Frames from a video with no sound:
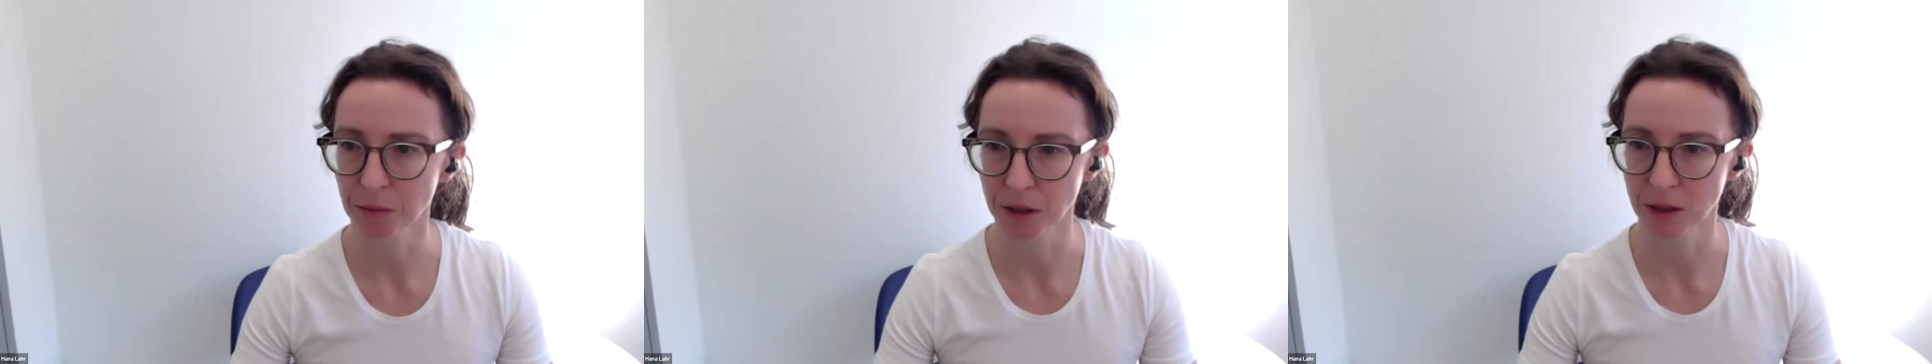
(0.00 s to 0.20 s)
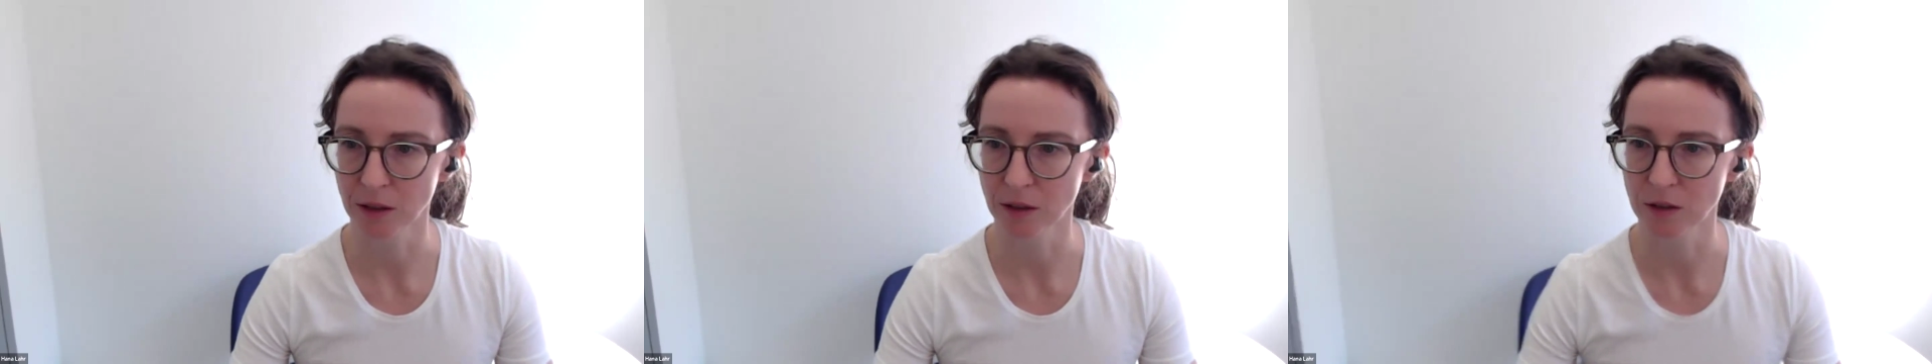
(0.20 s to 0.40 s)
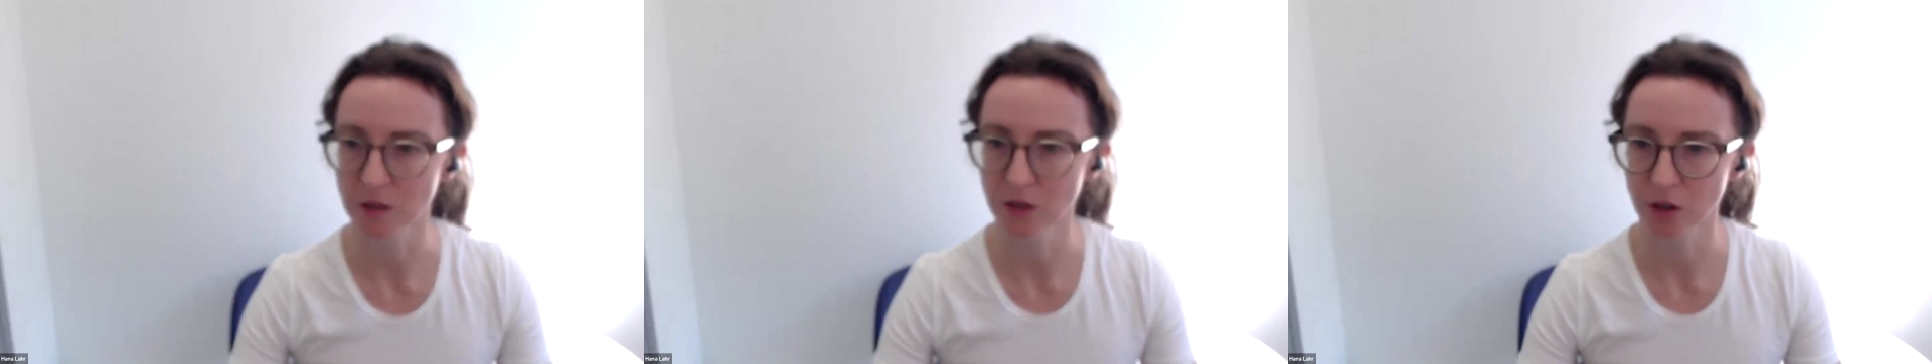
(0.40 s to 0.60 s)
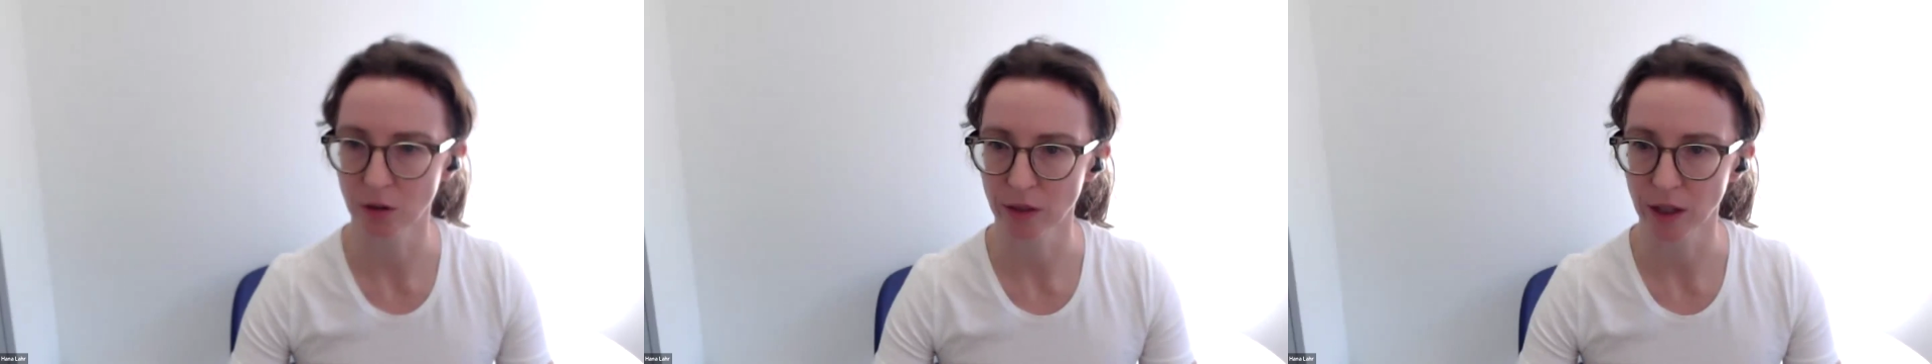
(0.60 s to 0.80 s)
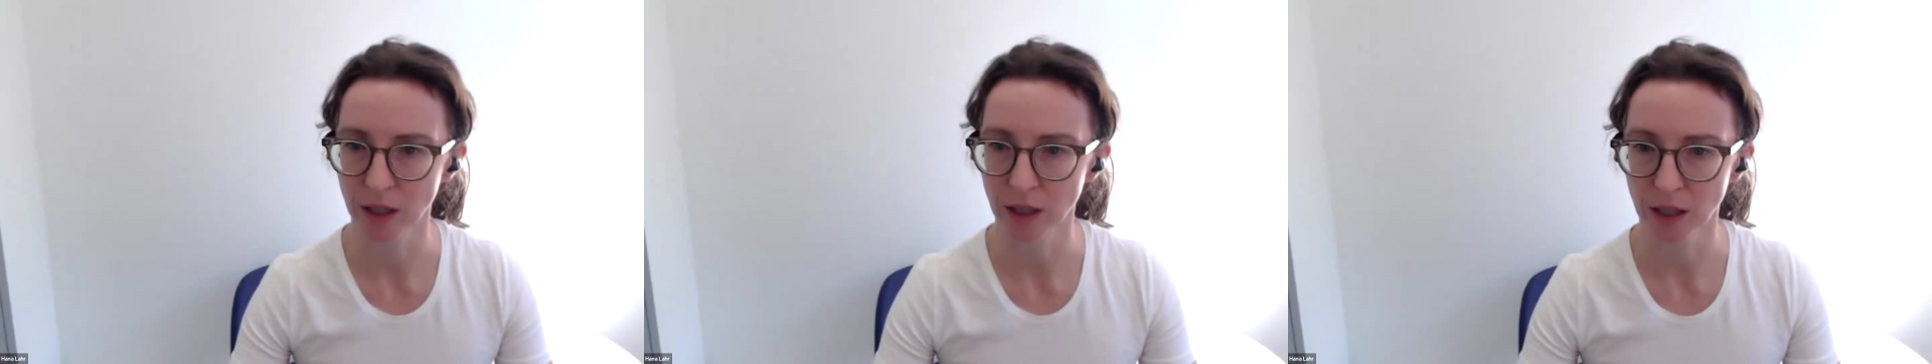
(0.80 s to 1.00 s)
because you're
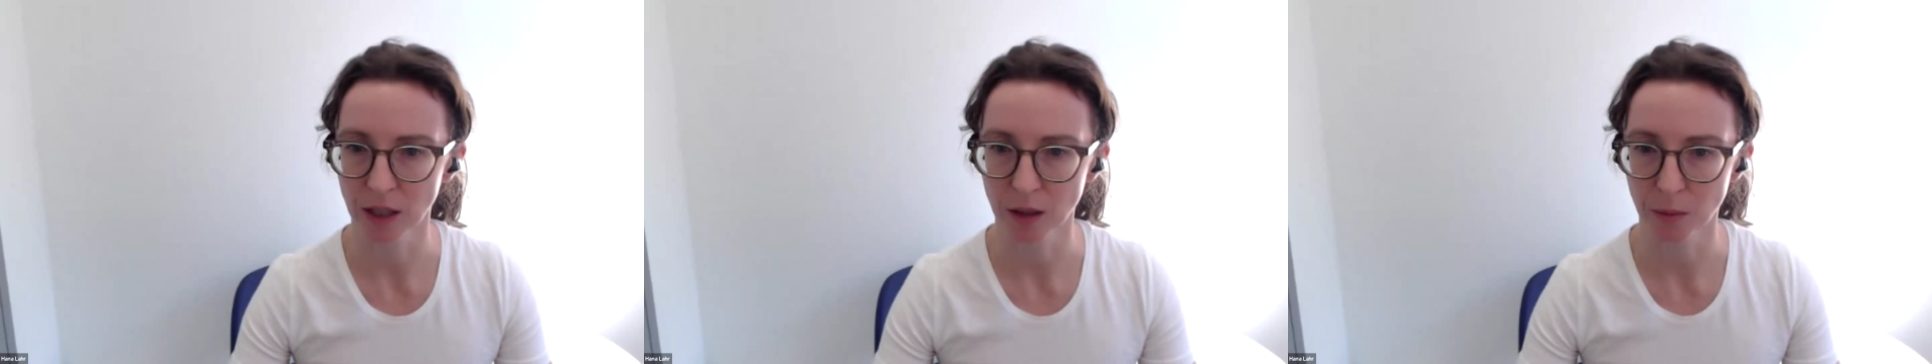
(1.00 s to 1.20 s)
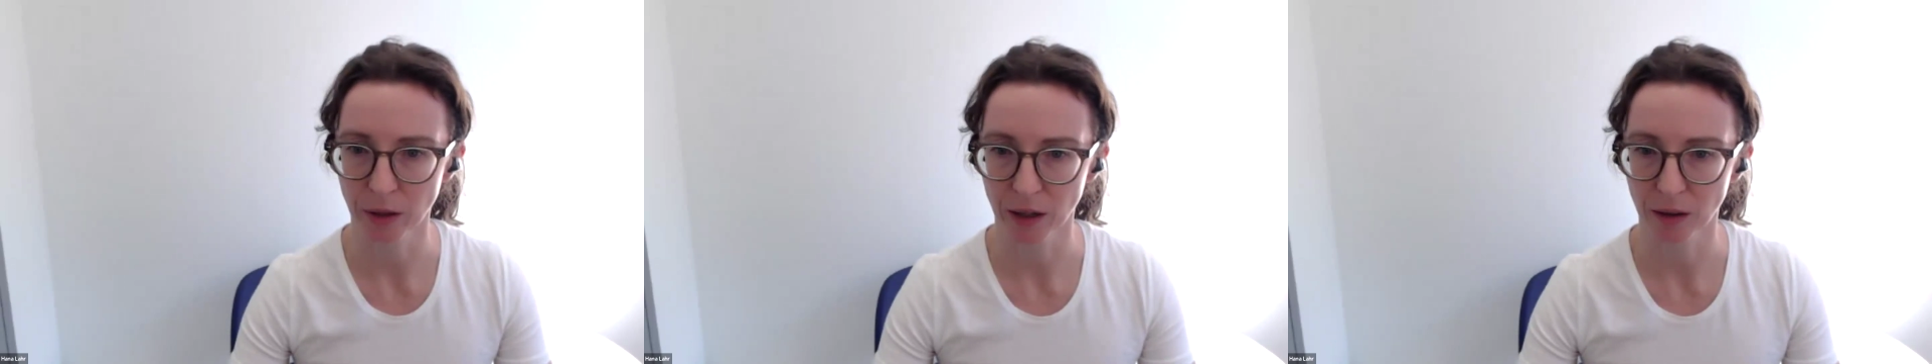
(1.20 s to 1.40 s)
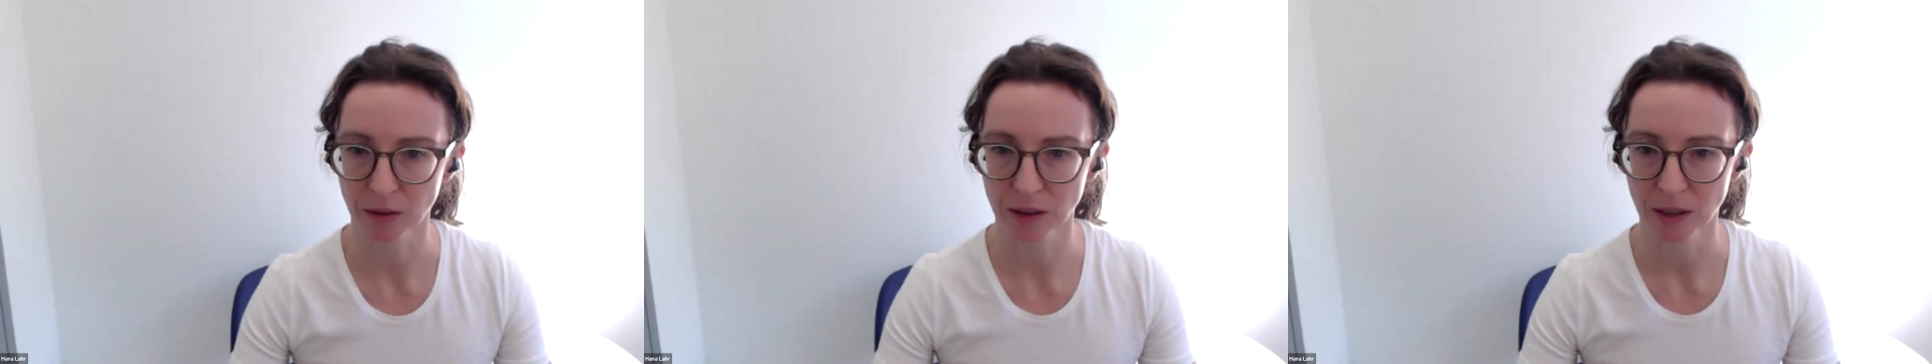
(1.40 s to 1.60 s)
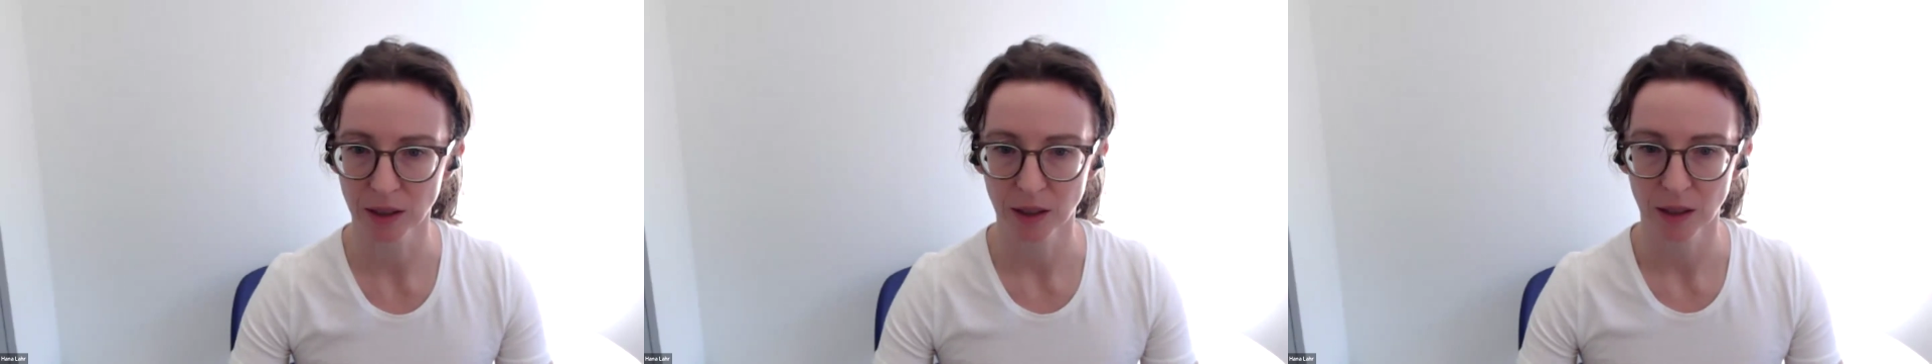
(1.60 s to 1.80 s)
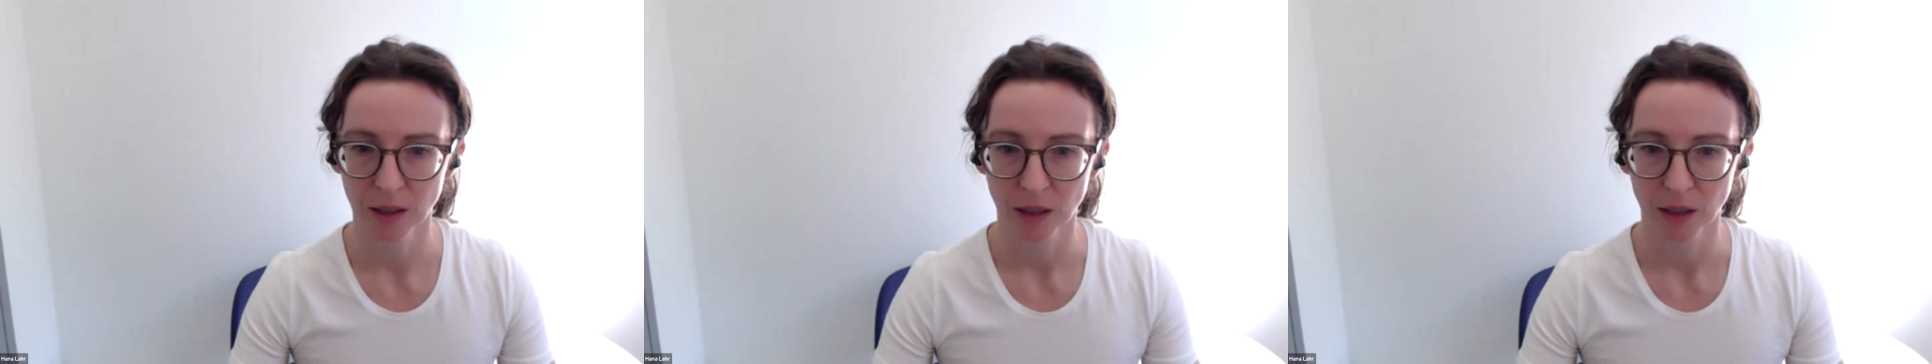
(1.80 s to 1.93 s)
thinking about